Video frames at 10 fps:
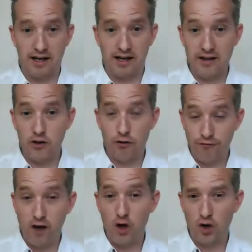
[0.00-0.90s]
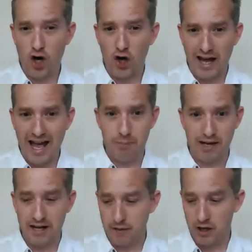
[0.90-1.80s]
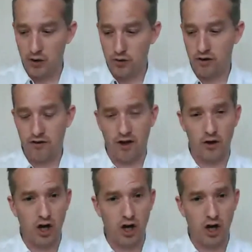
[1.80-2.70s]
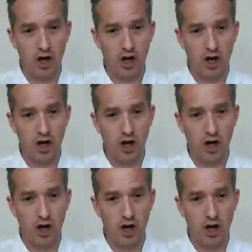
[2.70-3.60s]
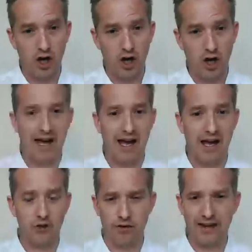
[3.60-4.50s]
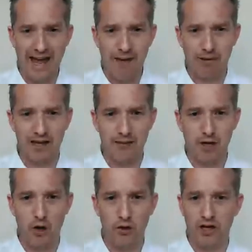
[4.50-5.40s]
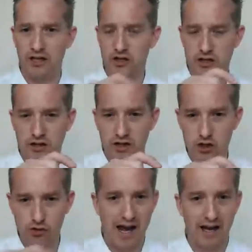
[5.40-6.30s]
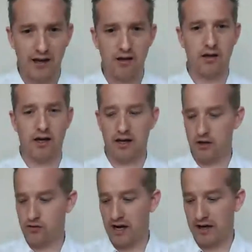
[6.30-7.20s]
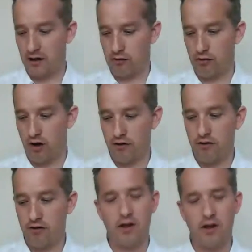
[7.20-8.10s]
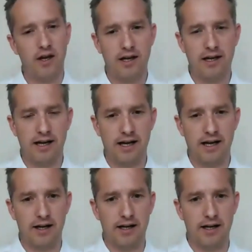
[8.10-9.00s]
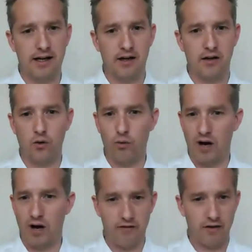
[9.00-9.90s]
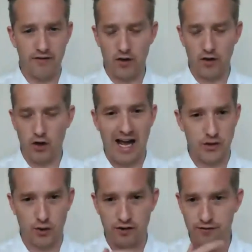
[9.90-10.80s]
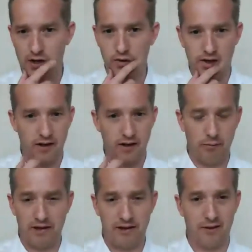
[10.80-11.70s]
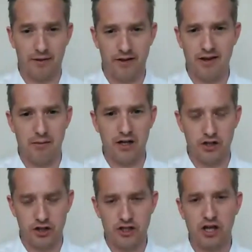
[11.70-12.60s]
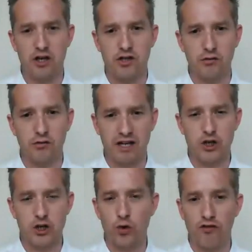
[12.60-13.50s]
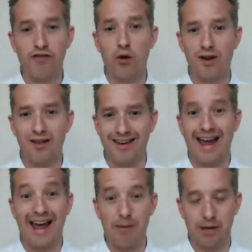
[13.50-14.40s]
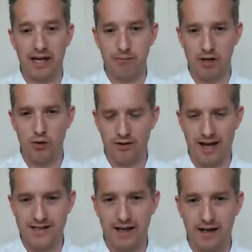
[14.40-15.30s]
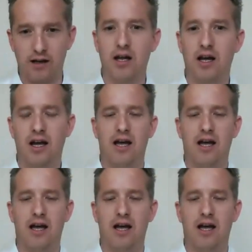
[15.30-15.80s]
get your phone on airplane mode. So go to settings, and you'll see airplane mode, and you just got to drag it across, or whatever. If you got an Android phone, be something similar. Just go to make sure your phone is in airplane mode setting, and